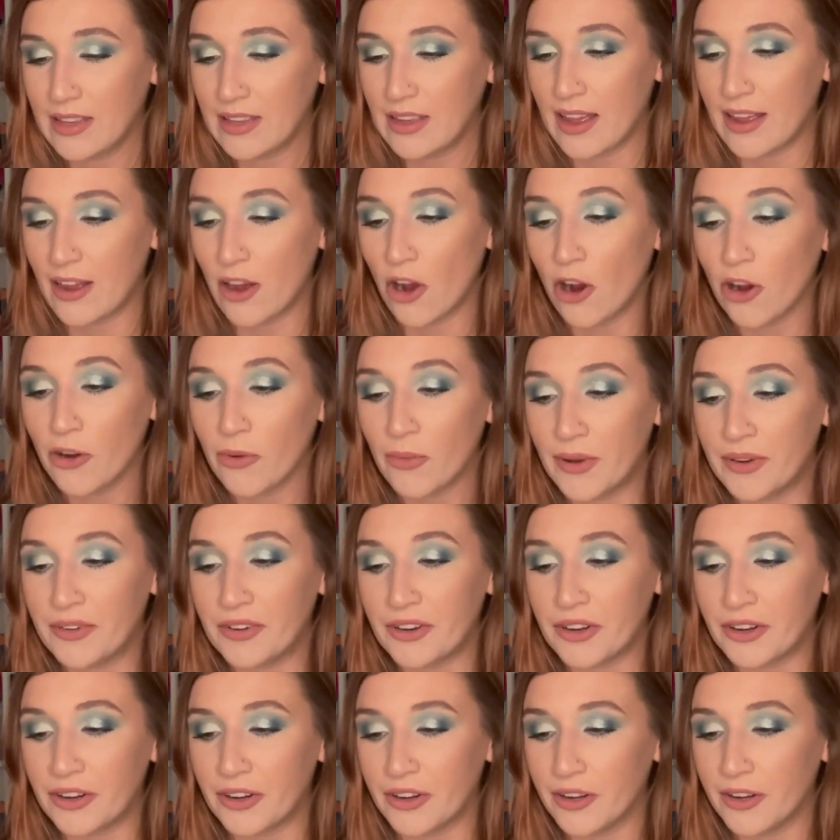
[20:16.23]
a
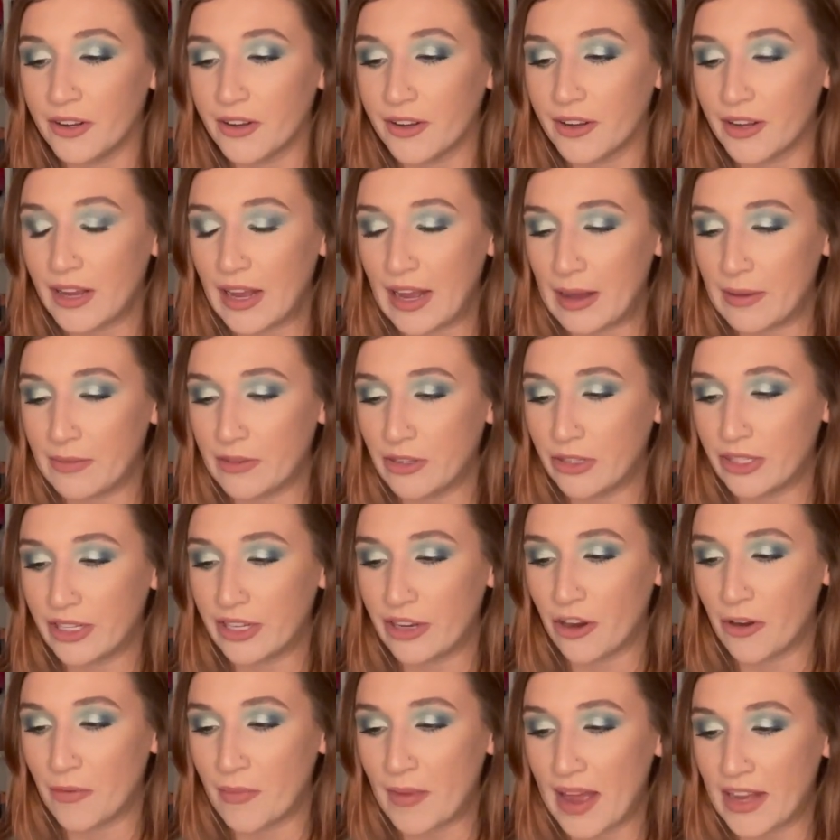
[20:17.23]
heartrender using
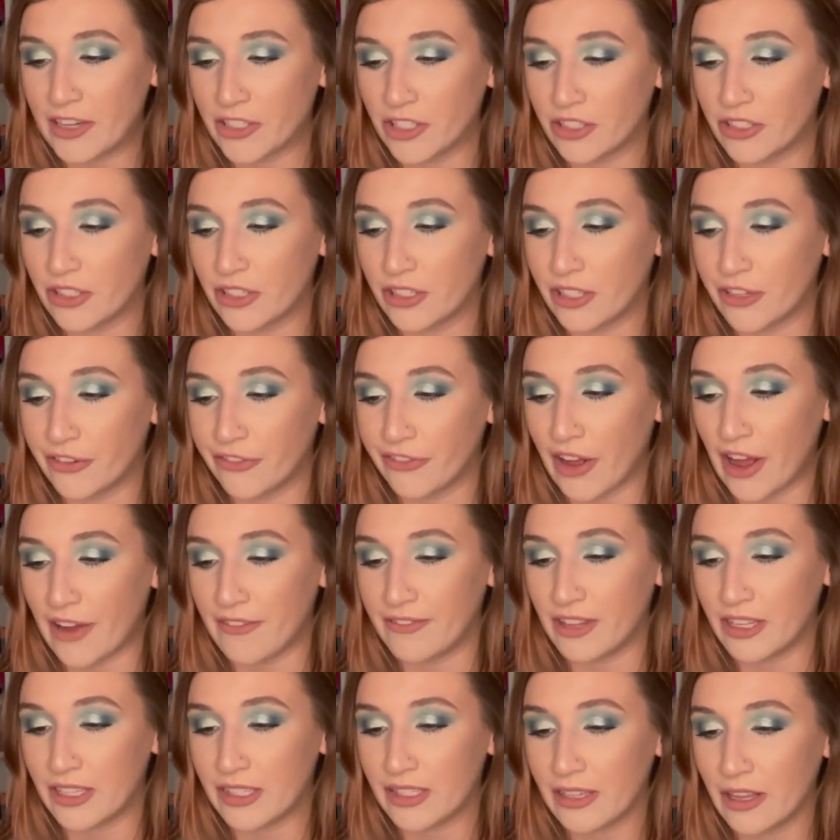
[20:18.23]
her magic to survive
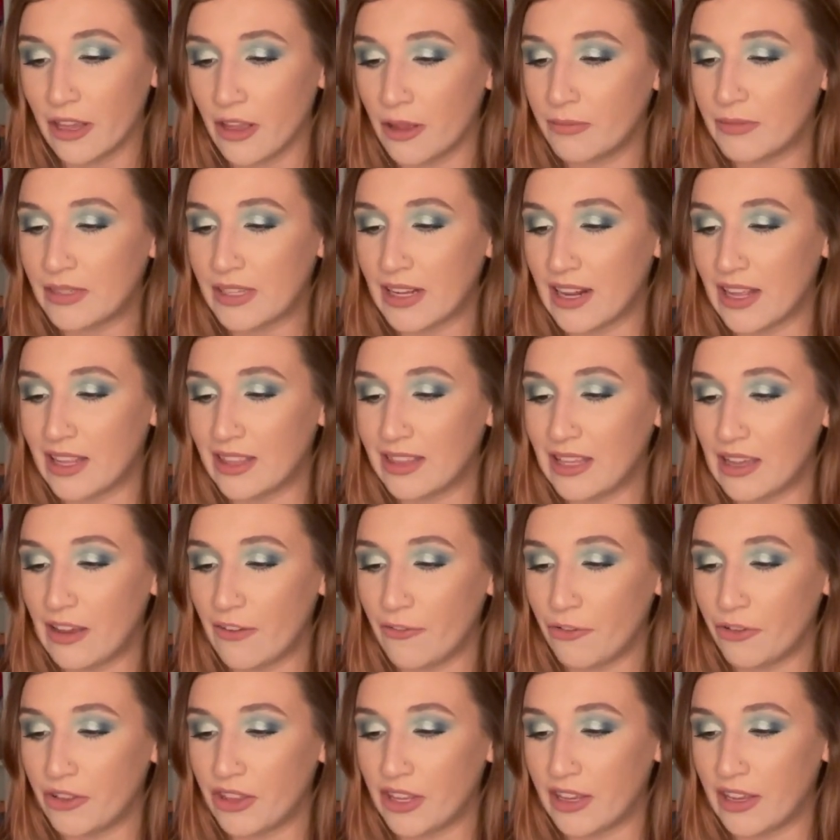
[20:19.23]
the slums, and a
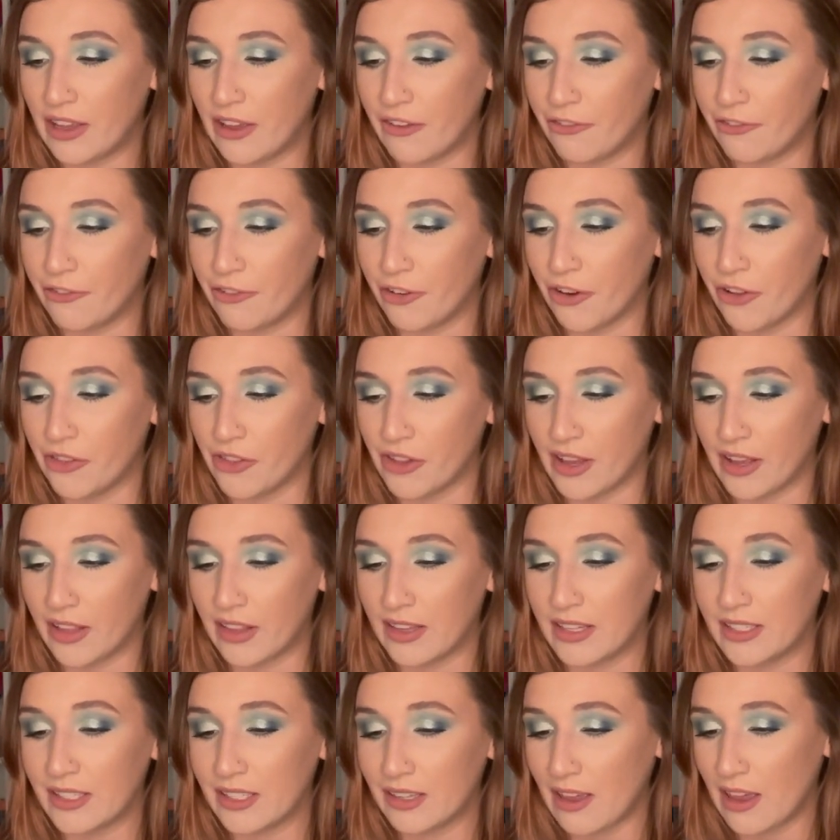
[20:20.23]
thief with a gift for unlikely
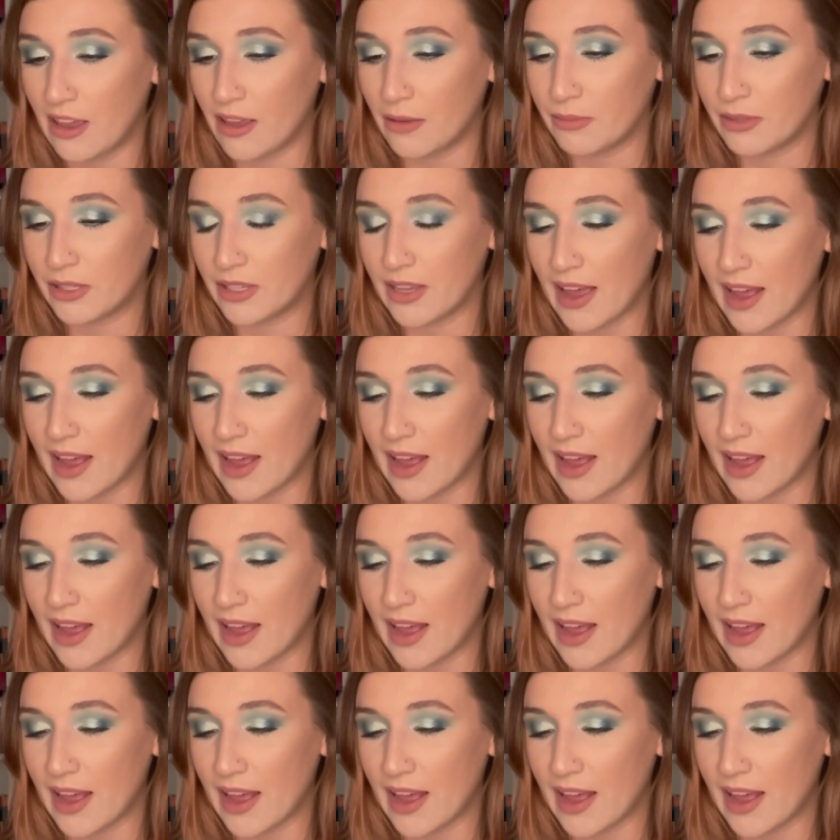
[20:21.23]
escapes.